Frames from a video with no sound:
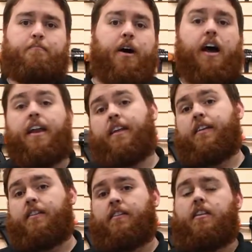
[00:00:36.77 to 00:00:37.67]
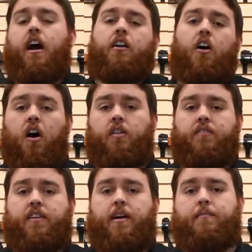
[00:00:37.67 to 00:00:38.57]
But not all
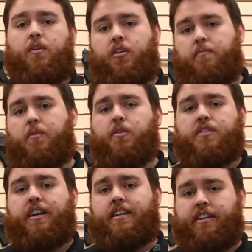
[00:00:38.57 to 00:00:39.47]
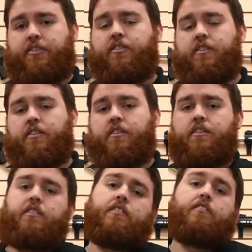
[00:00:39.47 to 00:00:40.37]
of them are the most ideal
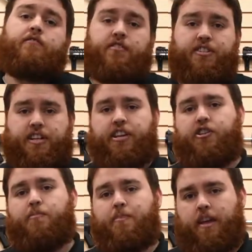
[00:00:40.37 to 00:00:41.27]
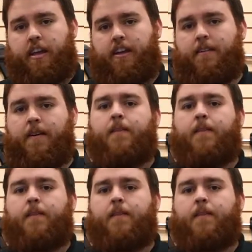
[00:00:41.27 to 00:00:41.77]
for CQB.